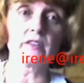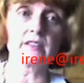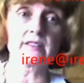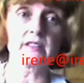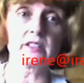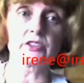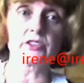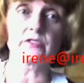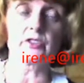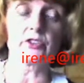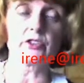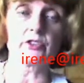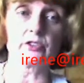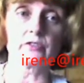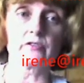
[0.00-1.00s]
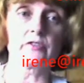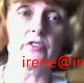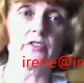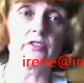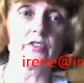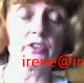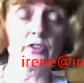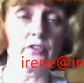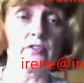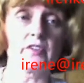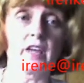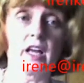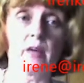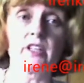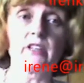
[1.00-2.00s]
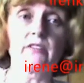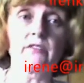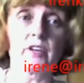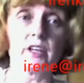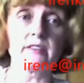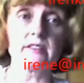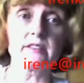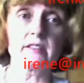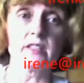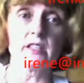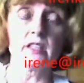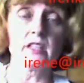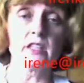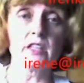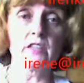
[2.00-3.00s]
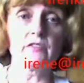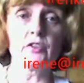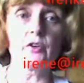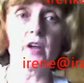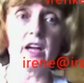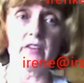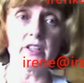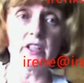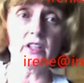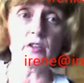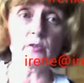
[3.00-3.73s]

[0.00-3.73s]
this dish for your family and friends. If you have any